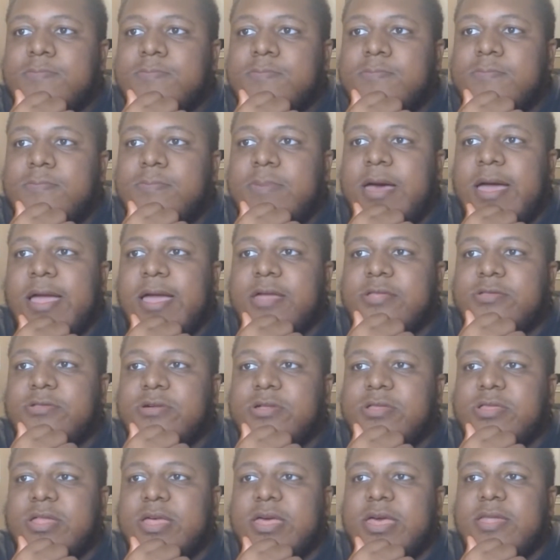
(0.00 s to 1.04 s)
I guess you could
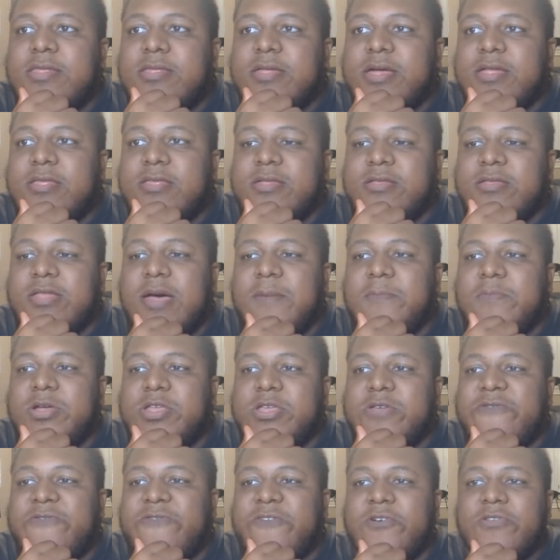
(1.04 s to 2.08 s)
say there's not much
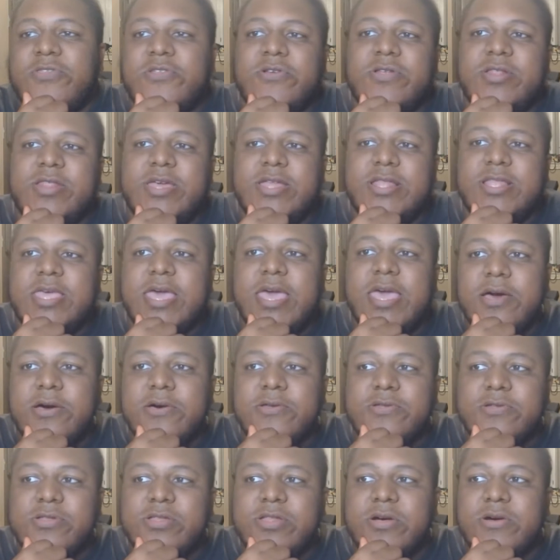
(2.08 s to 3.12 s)
further detailed
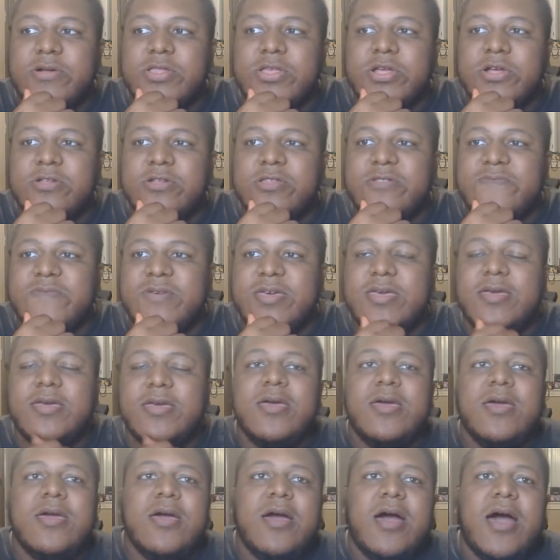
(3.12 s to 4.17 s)
or so in terms of it.
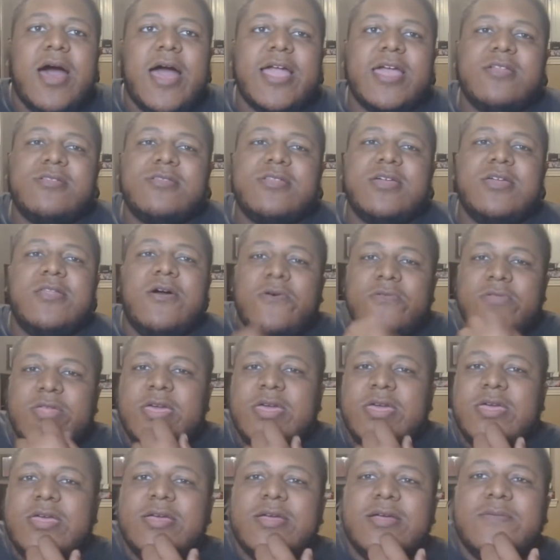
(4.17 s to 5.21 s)
I guess the
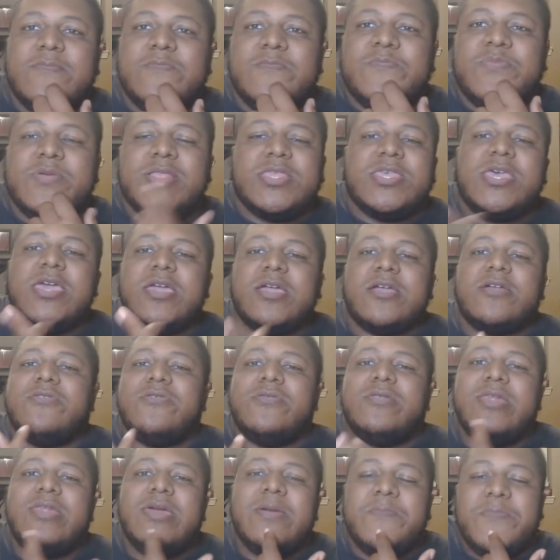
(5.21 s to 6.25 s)
only particular
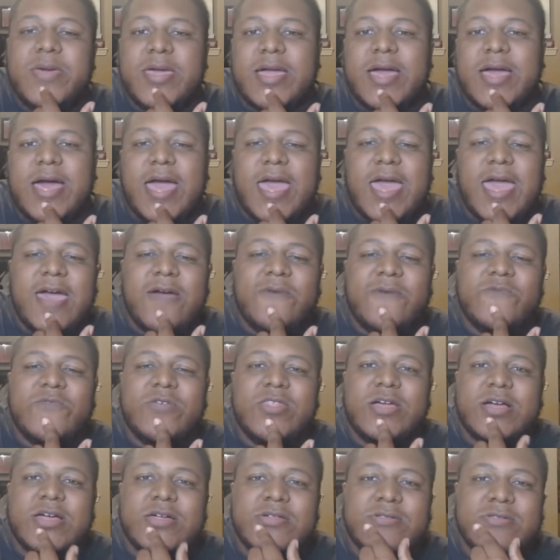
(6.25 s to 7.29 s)
nitpick I have when it
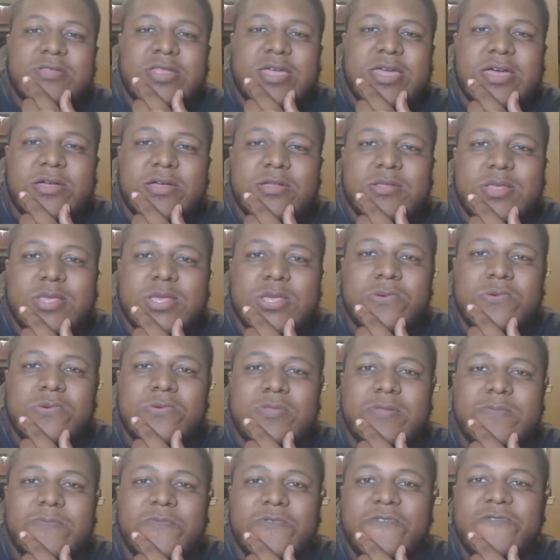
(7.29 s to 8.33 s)
comes down to the
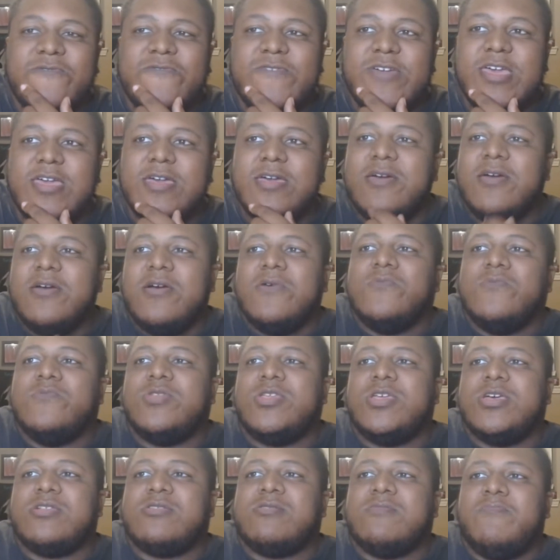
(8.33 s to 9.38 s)
movie was
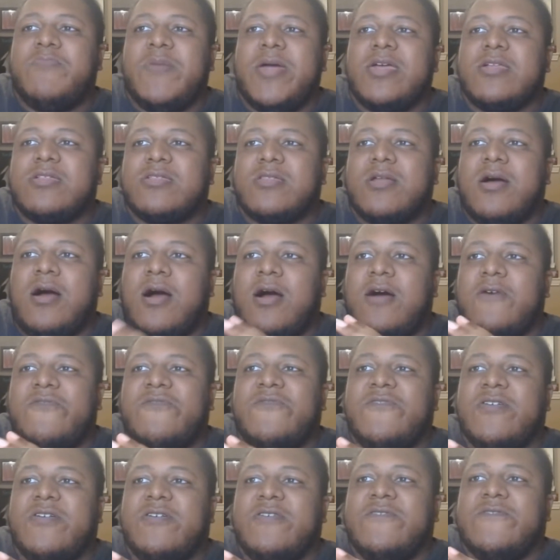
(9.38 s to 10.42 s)
just based off
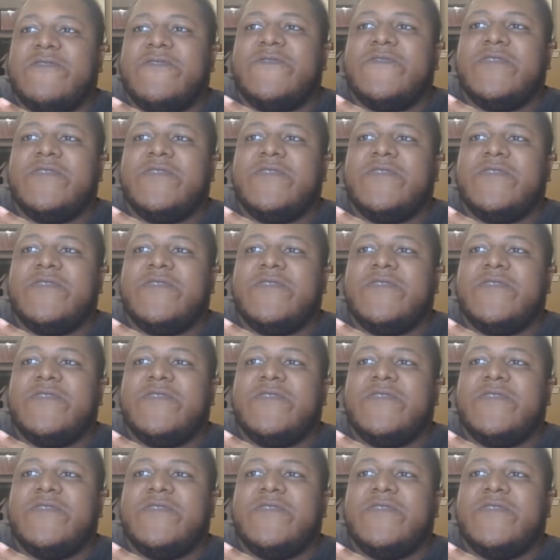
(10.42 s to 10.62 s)
of